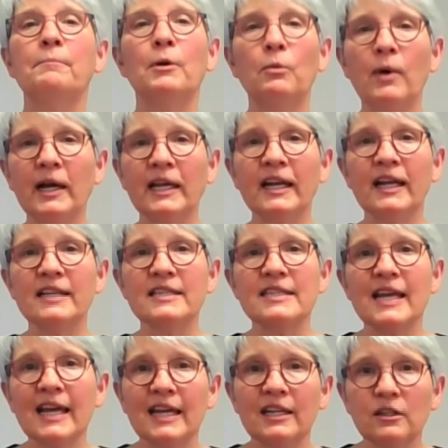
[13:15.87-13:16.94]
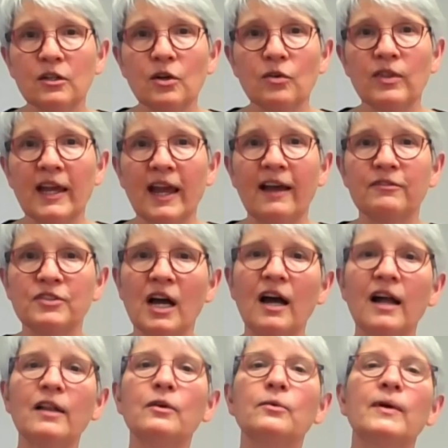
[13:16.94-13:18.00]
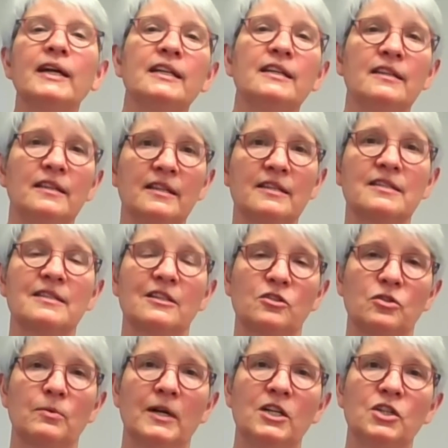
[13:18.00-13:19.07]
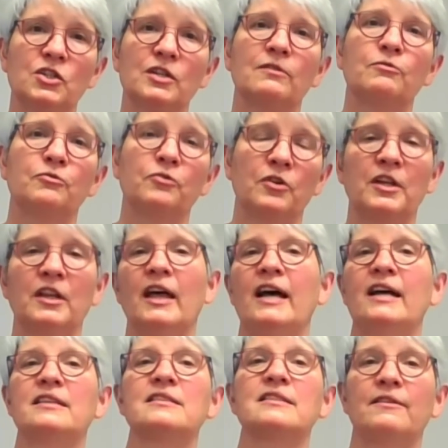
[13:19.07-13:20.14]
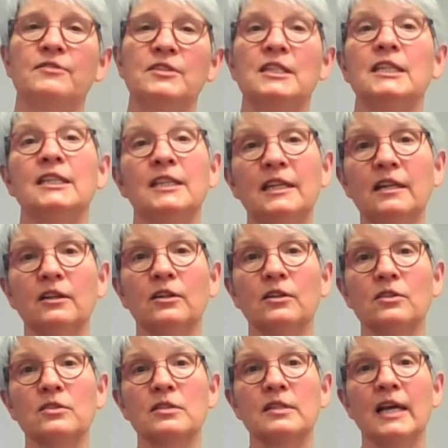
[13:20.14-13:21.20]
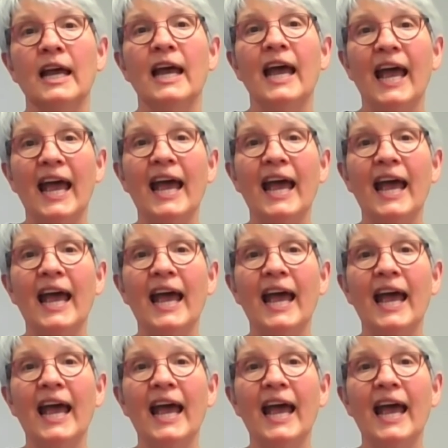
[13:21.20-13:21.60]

but what can i say you know they have tolerated this situation for the last 70 years yeah.